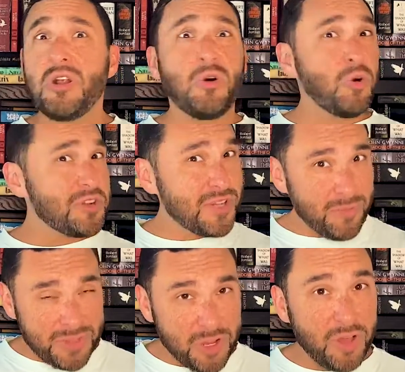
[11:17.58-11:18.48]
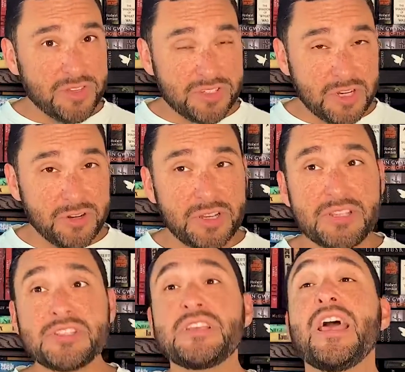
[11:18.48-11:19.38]
or something on the
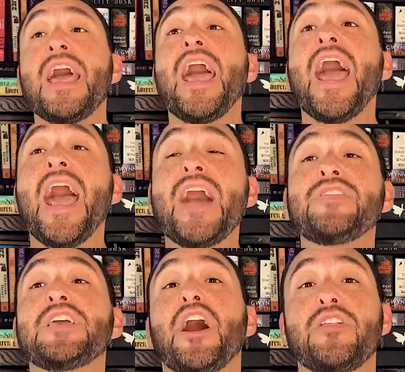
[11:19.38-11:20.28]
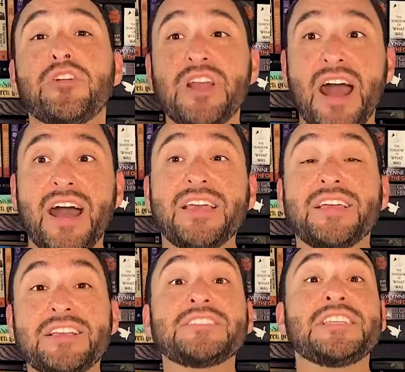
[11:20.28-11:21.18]
series, and the other guy
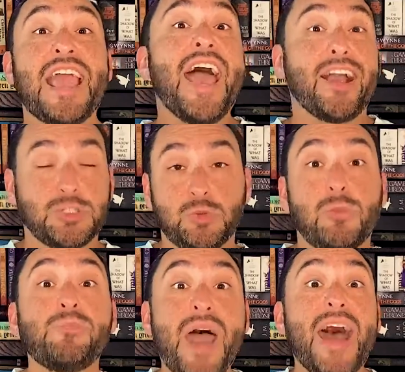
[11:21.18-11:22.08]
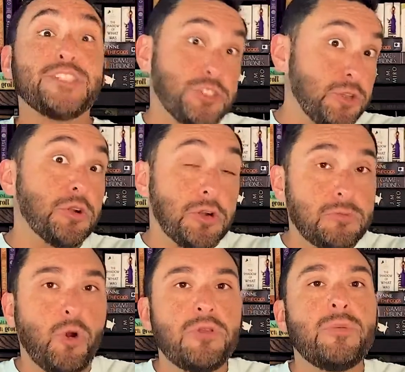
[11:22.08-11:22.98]
is the actual Bachelor
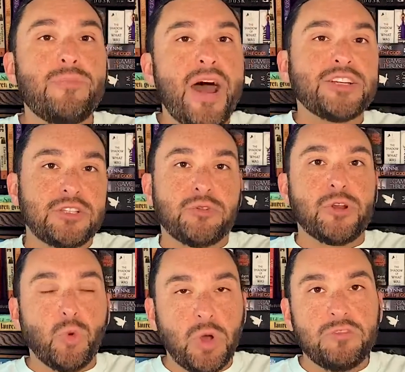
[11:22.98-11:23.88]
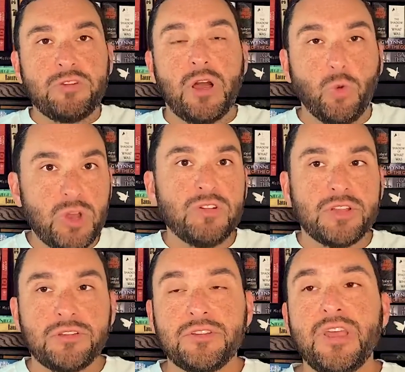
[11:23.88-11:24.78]
or the Bachelor
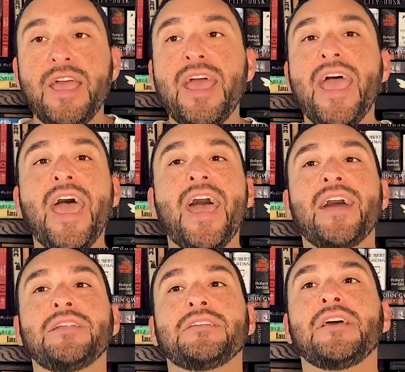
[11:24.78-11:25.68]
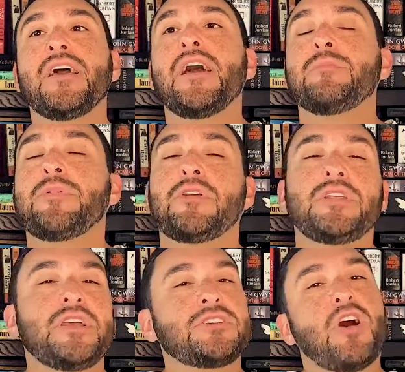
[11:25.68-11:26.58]
equivalent. And apparently
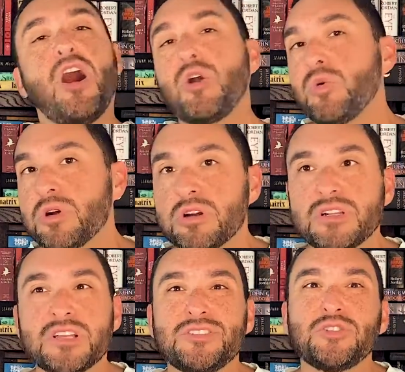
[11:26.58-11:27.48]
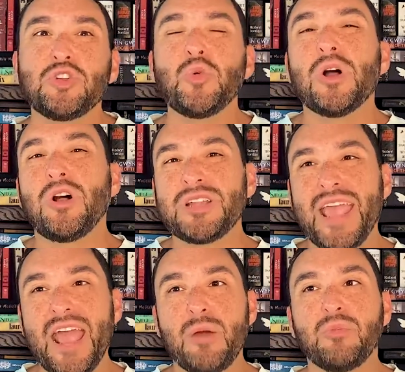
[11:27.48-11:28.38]
he's awkward, doesn't do well on
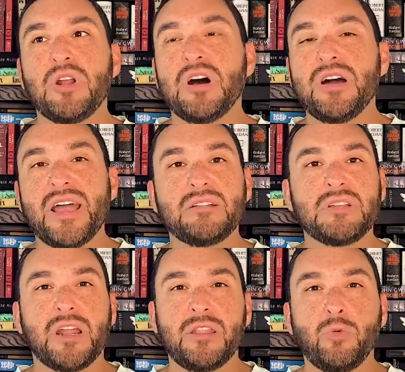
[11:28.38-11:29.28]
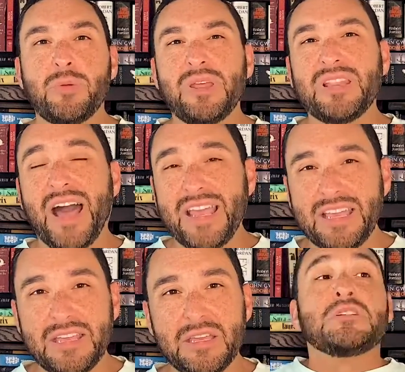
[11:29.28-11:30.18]
camera, and none of the women like
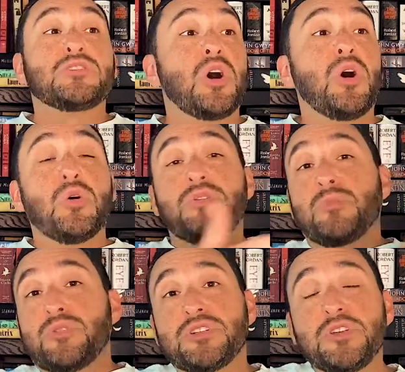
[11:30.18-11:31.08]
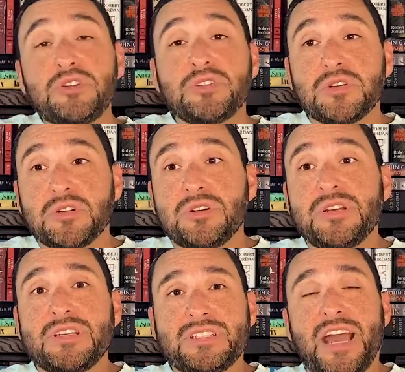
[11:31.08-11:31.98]
him. So the producer
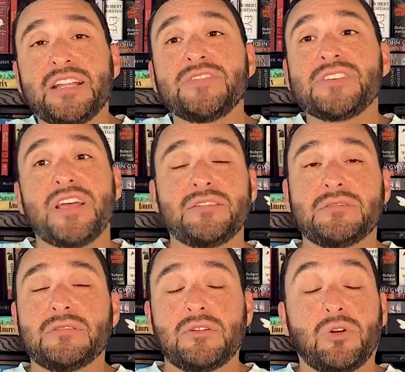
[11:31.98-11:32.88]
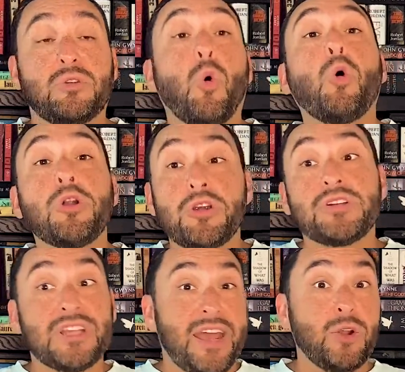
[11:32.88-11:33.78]
is kind of set or ordered
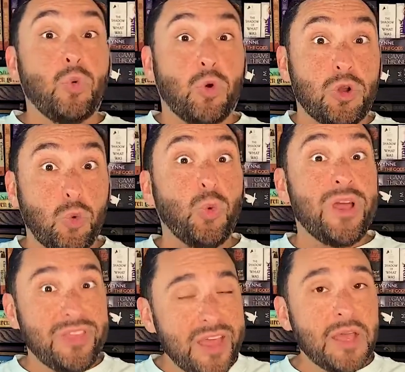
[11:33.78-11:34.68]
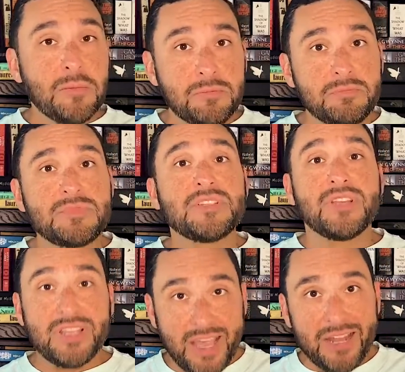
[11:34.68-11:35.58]
to kind of work with him to
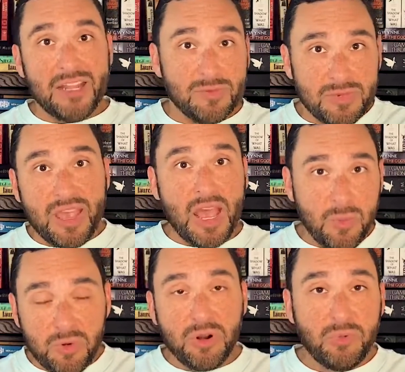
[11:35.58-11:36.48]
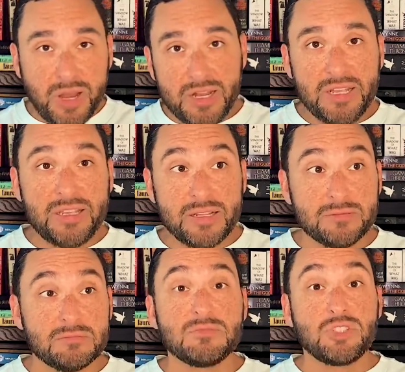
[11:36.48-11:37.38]
get him camera ready
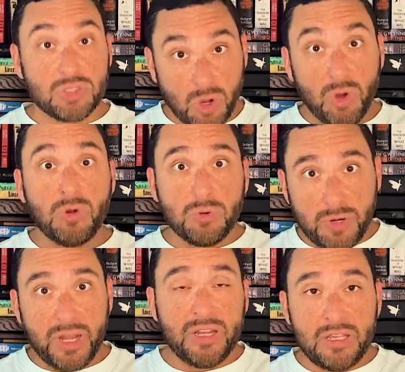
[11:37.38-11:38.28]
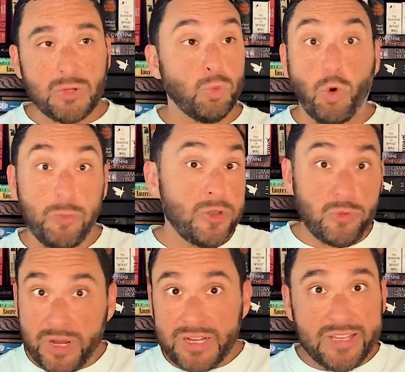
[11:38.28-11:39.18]
and show ready and woman
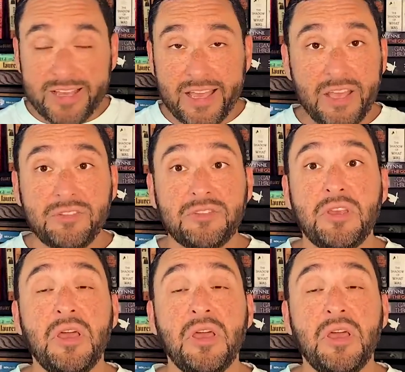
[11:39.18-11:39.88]
ready, I guess.